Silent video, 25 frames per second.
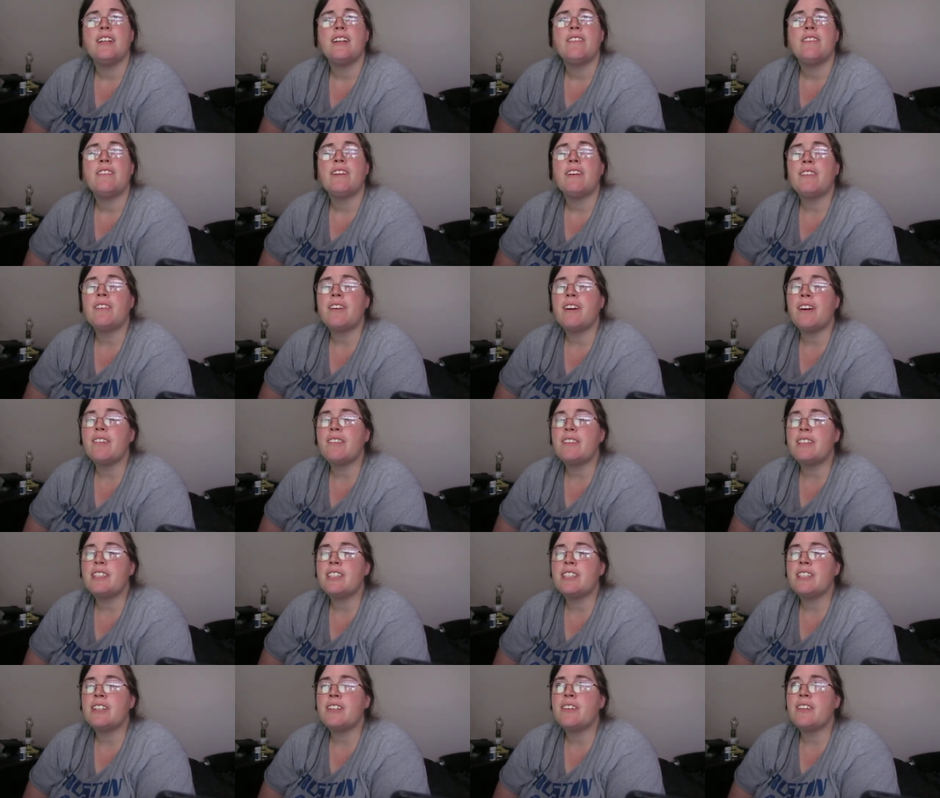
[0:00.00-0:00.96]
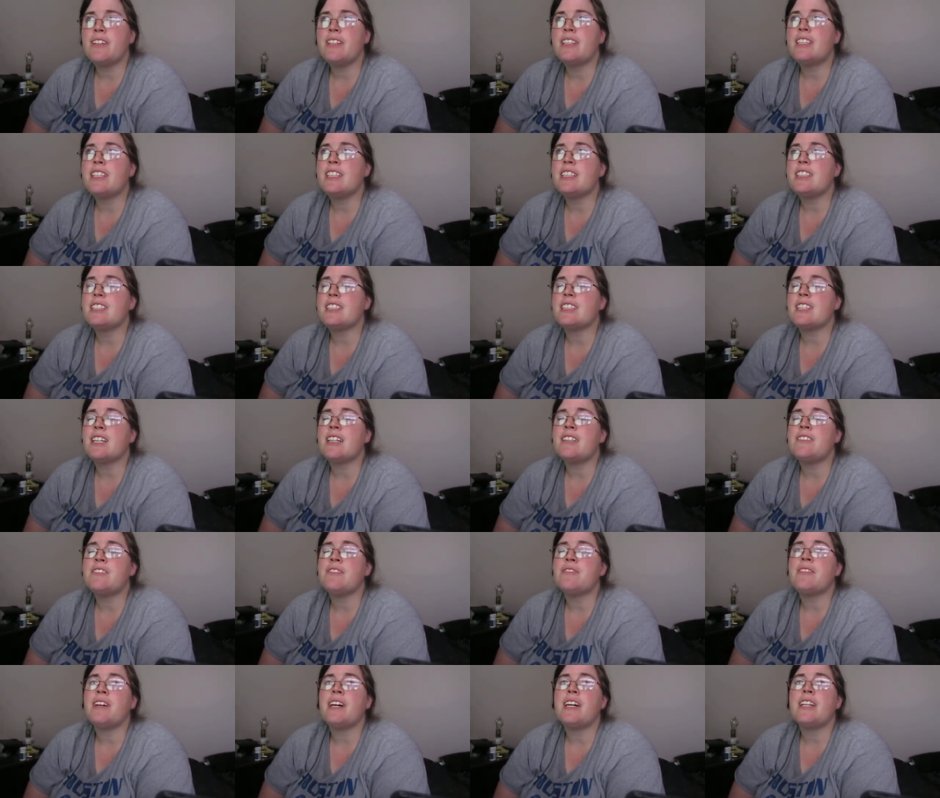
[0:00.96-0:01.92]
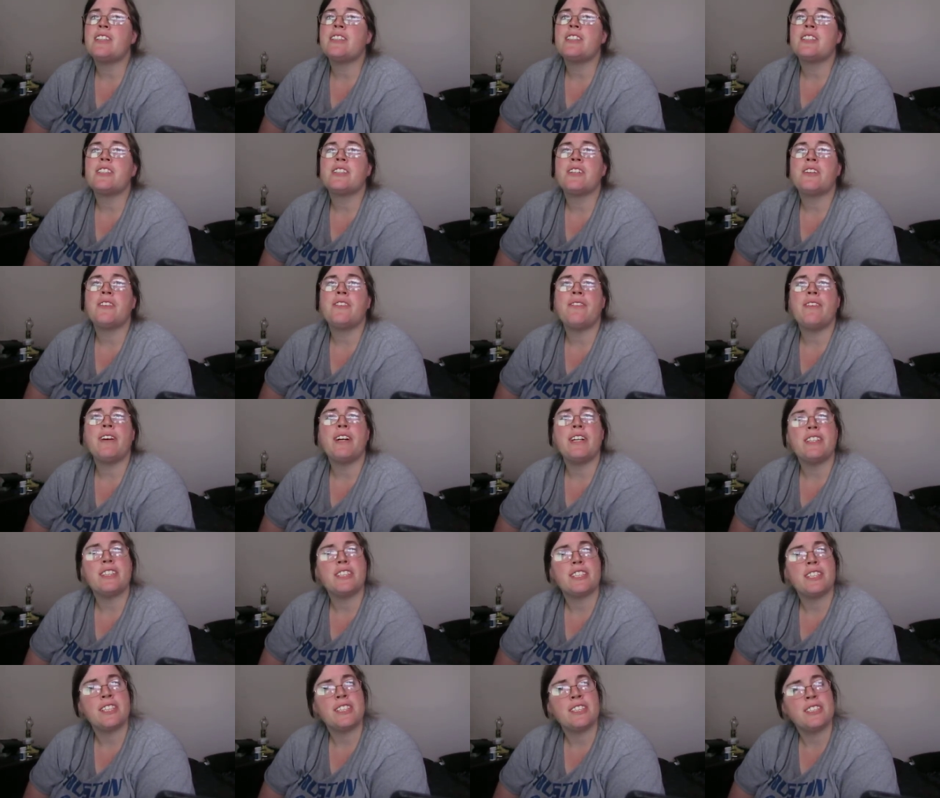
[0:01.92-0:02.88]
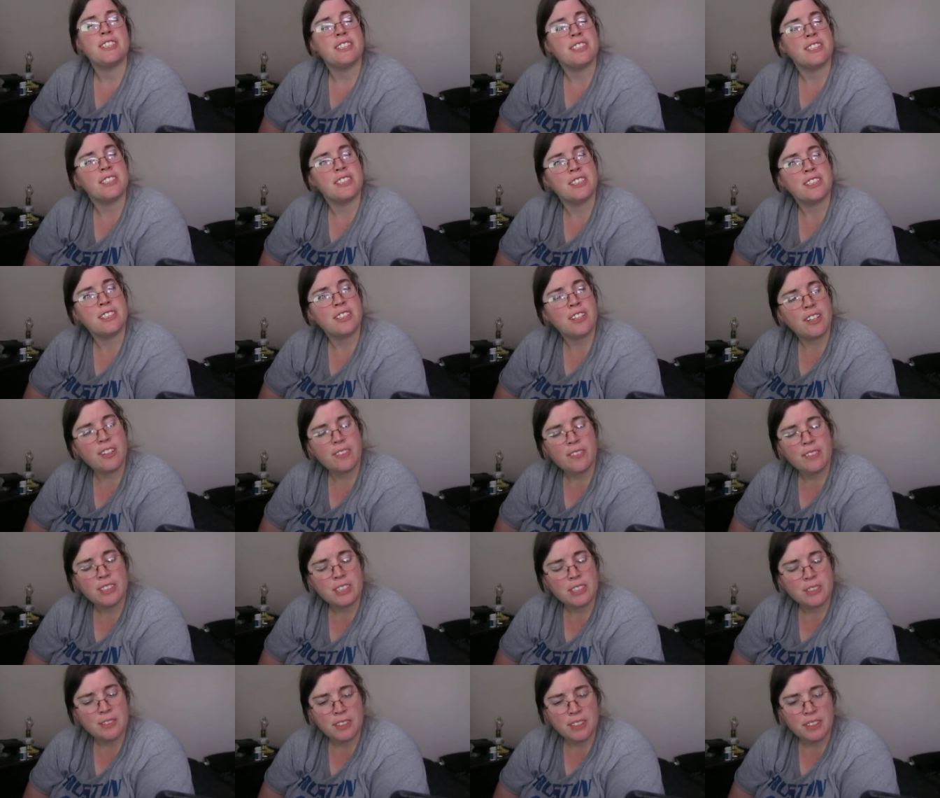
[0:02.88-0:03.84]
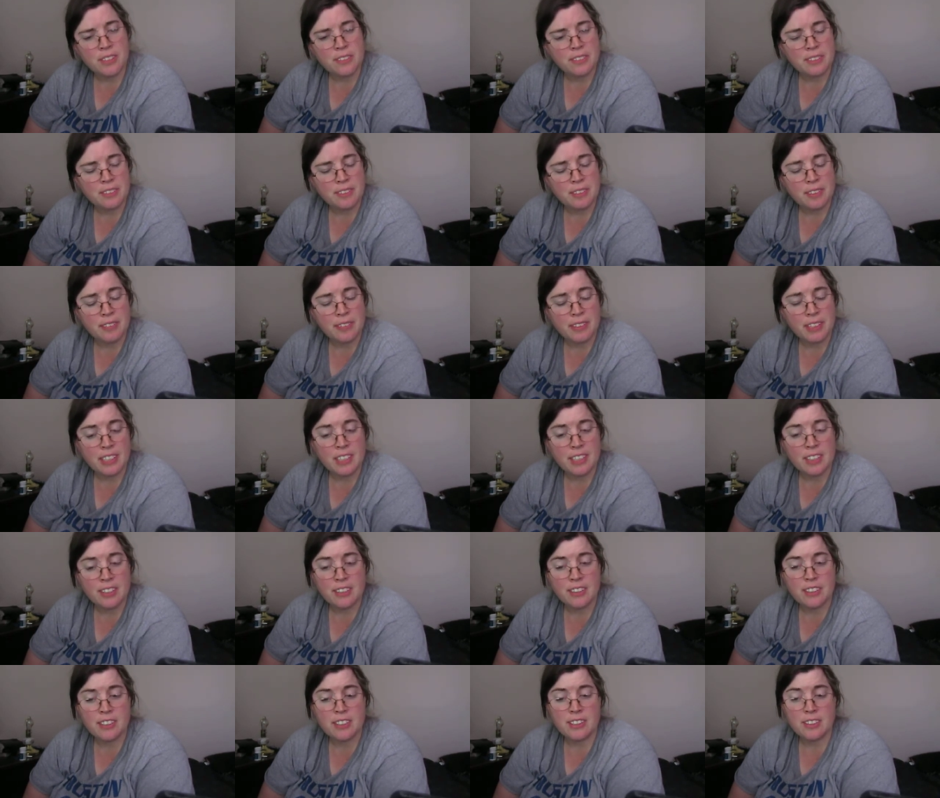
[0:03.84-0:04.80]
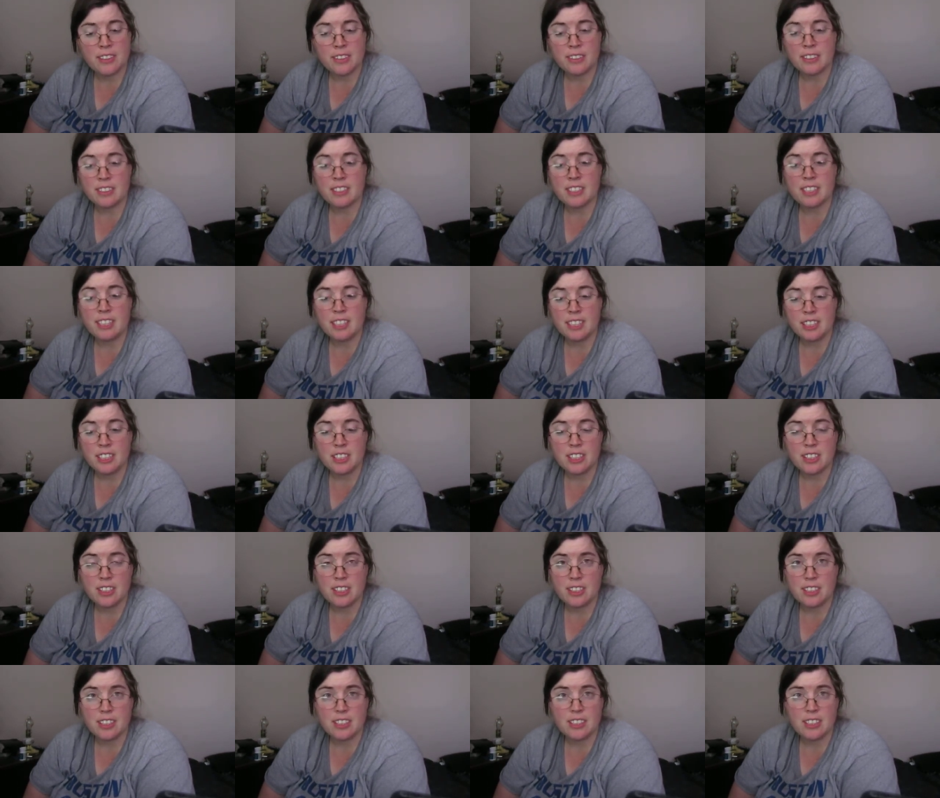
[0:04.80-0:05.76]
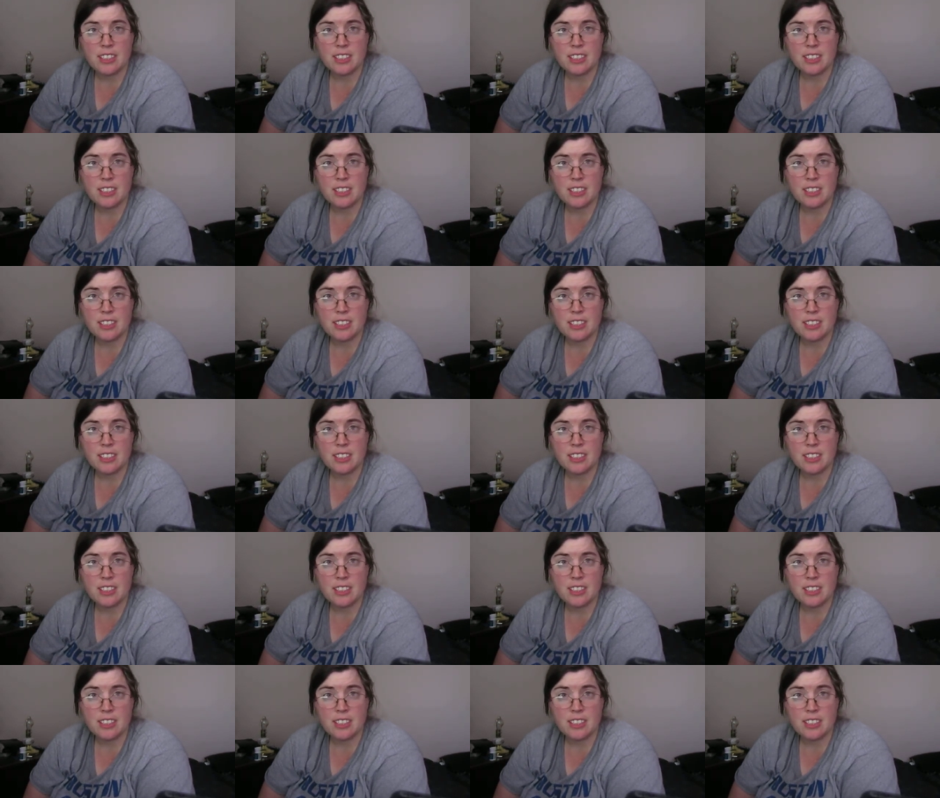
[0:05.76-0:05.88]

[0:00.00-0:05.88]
But what we do in this life matters so much because it determines whether we will be a learner or teacher.